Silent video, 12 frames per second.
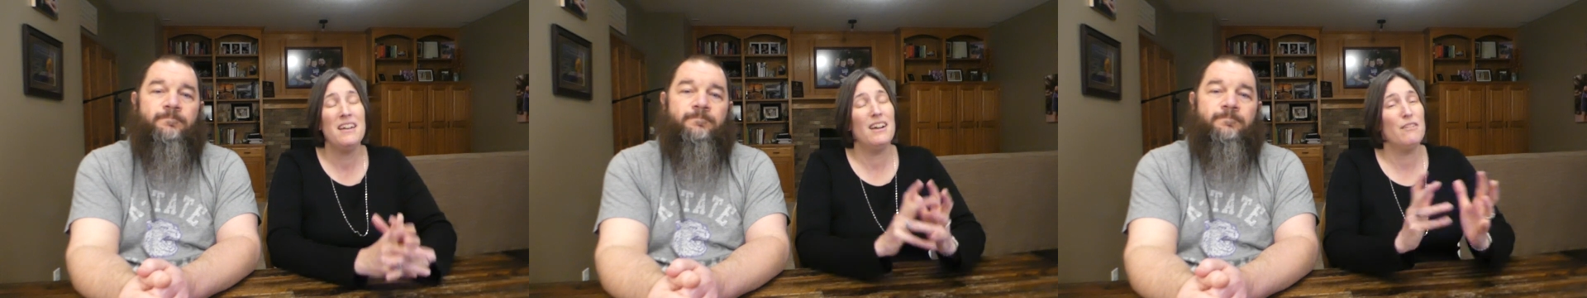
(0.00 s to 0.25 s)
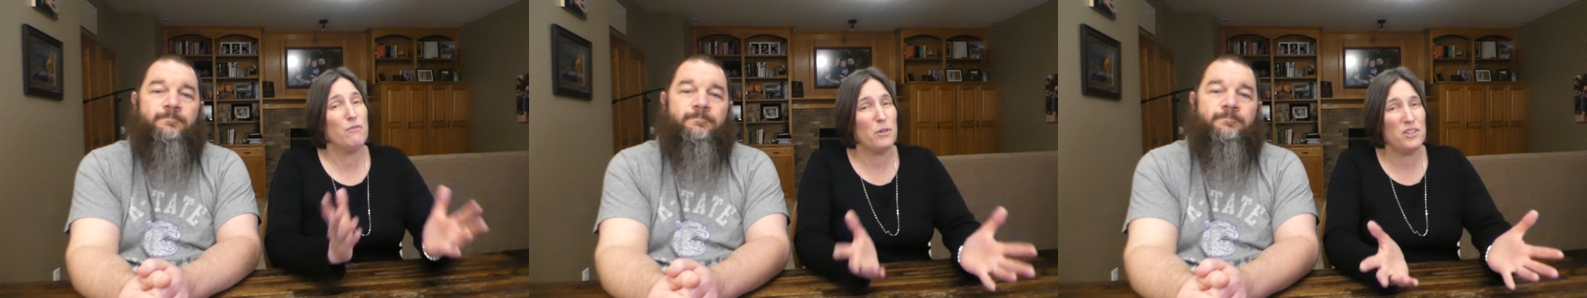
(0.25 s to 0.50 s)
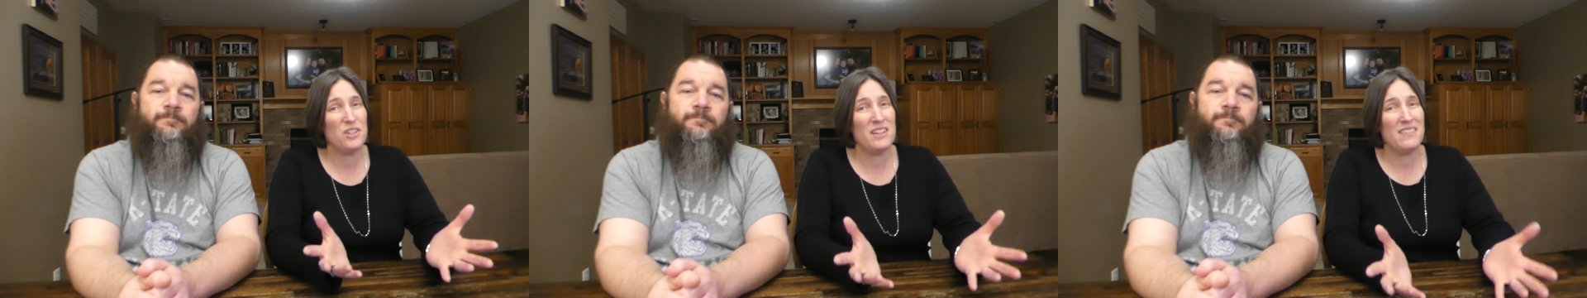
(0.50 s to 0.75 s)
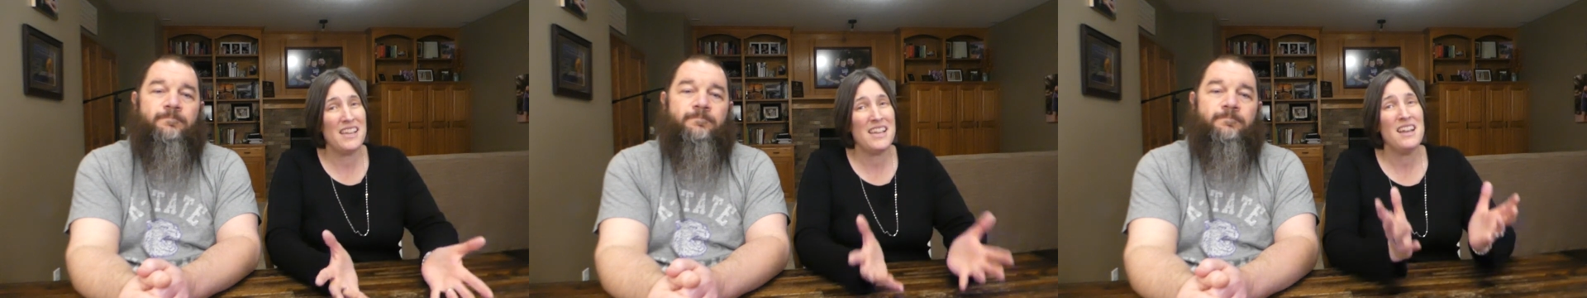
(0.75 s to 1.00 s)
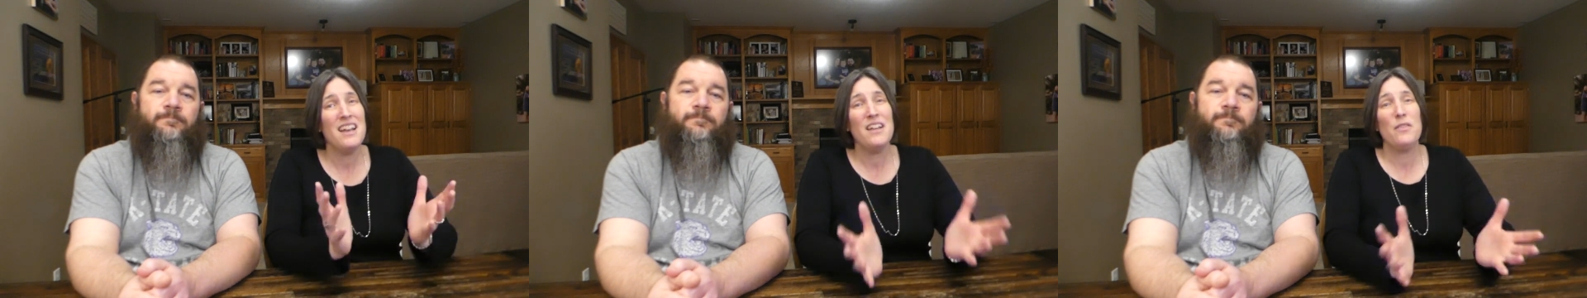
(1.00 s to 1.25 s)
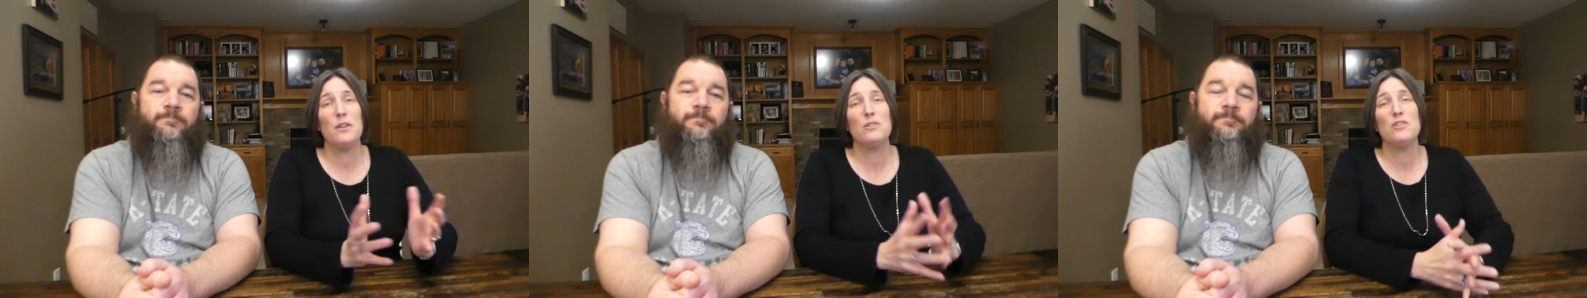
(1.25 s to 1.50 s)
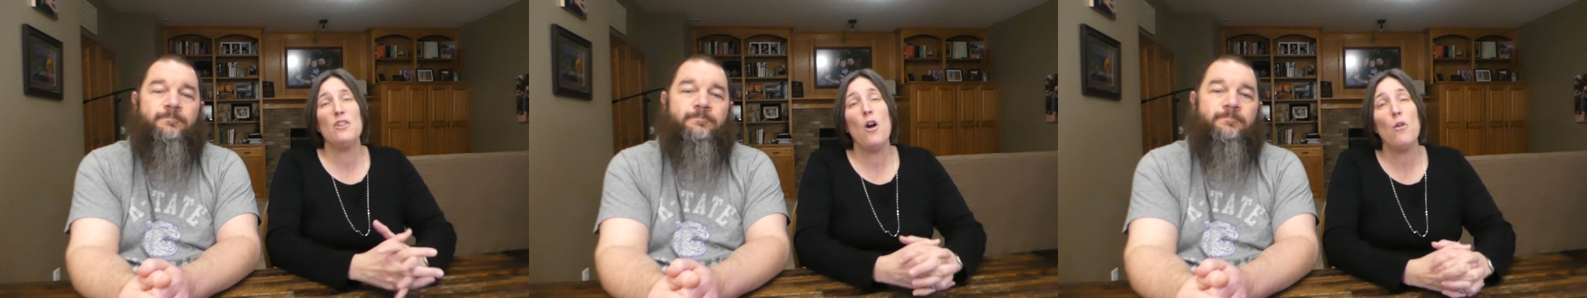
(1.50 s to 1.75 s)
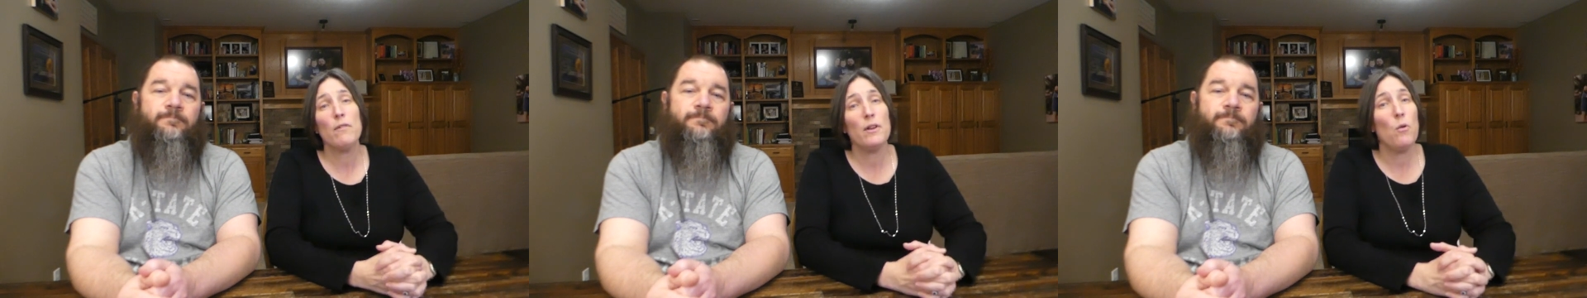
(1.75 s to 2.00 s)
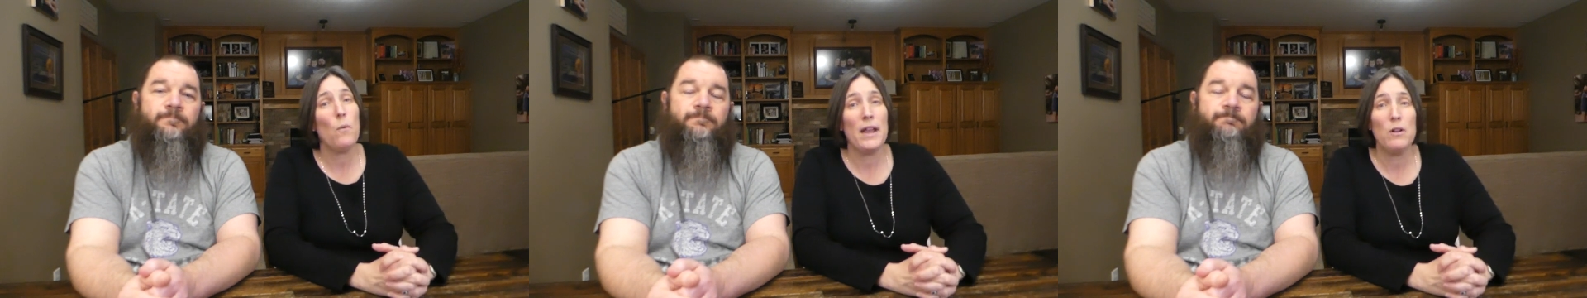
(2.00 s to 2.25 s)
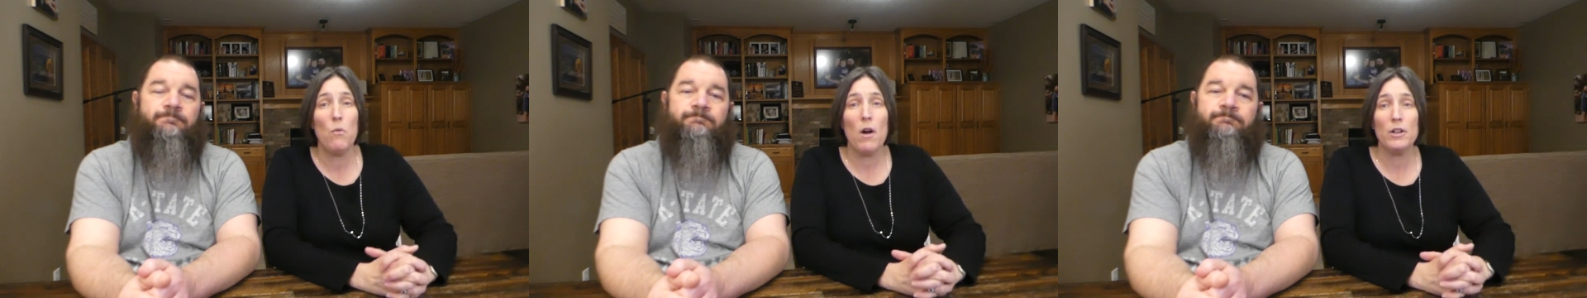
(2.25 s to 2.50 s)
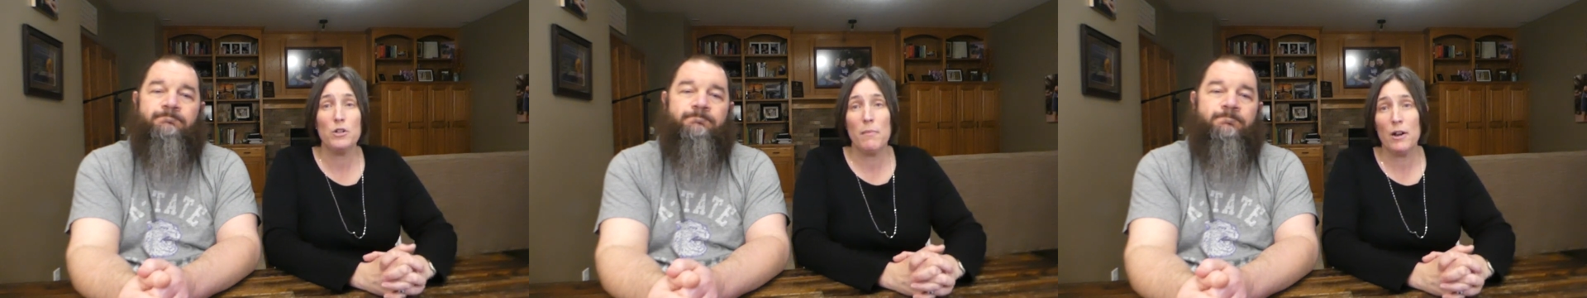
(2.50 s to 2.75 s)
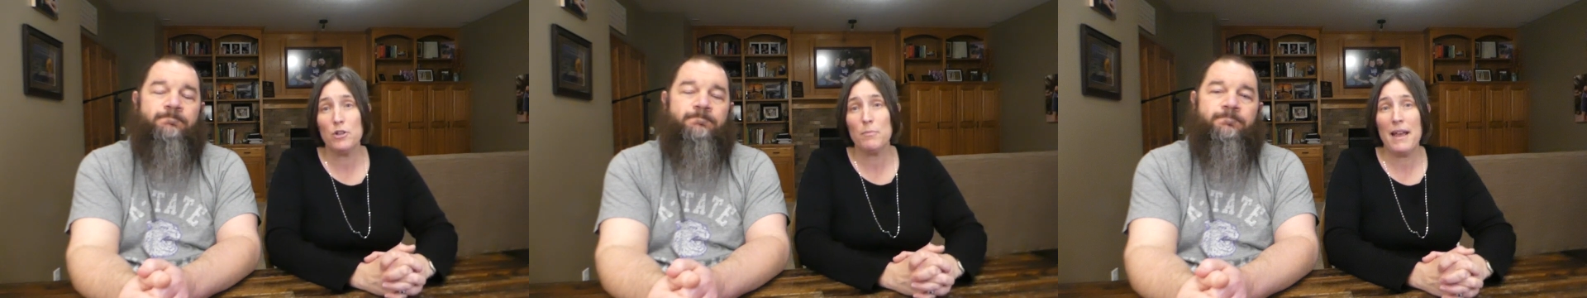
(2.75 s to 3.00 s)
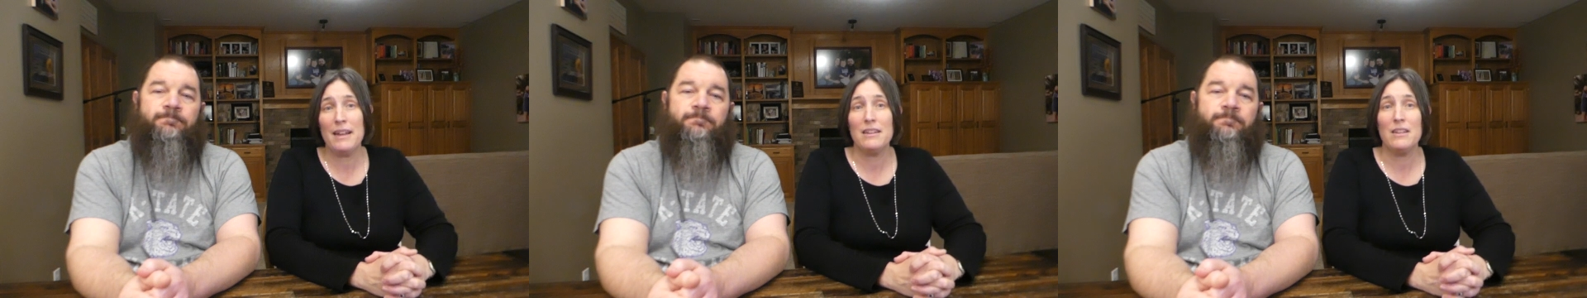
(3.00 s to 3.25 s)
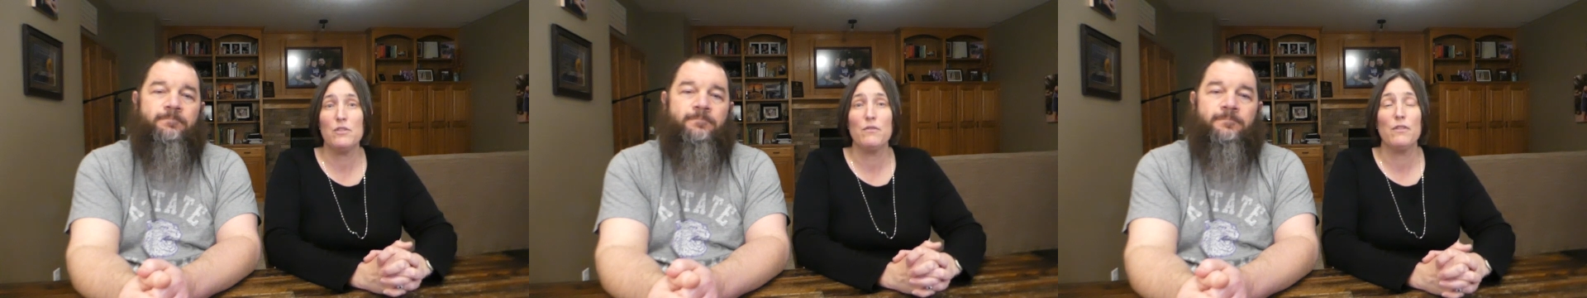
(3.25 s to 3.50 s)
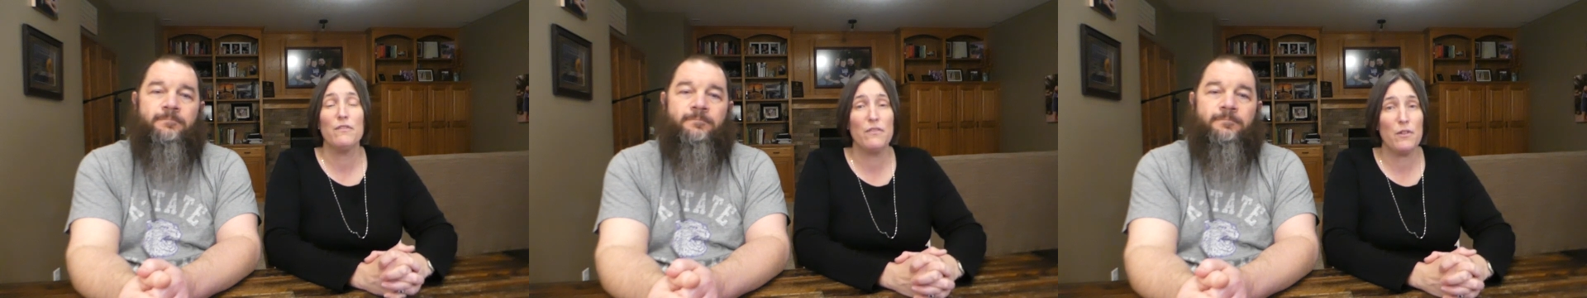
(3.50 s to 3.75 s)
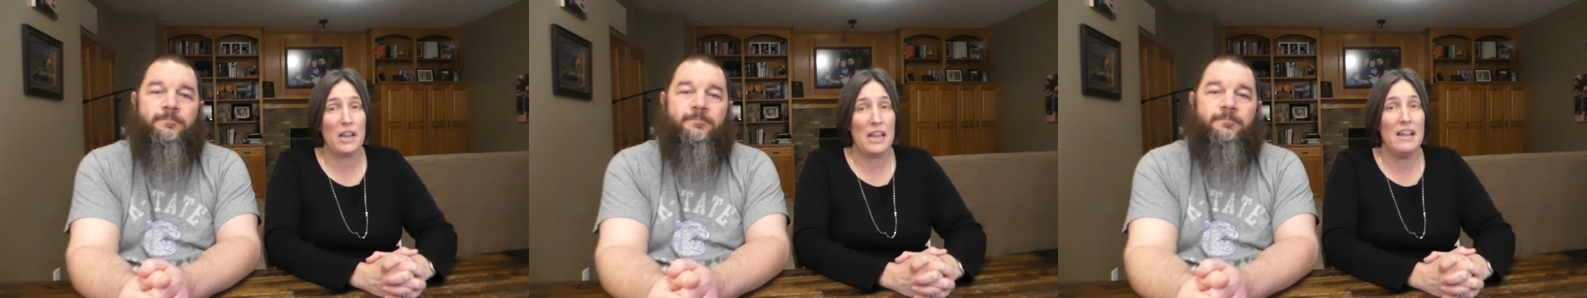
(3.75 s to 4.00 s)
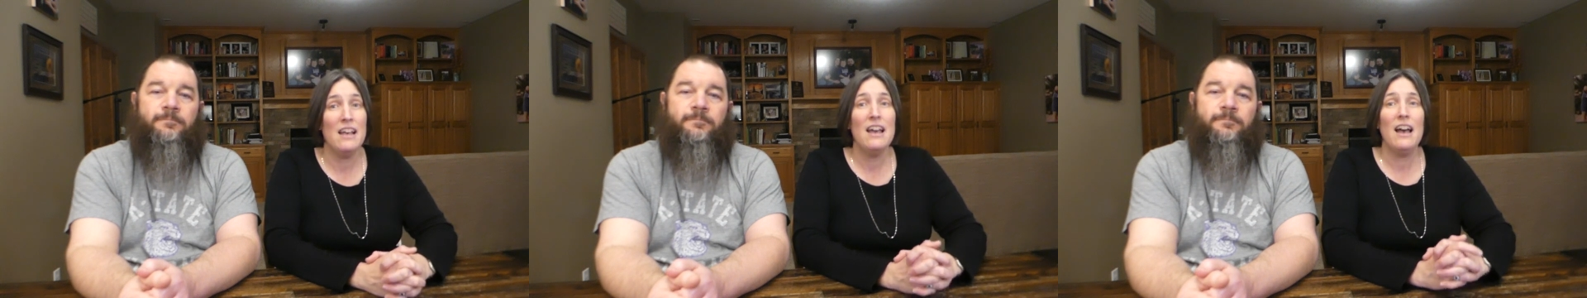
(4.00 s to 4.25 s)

Speaker 1: Unfortunately, there's no real way to watch March Madness for free,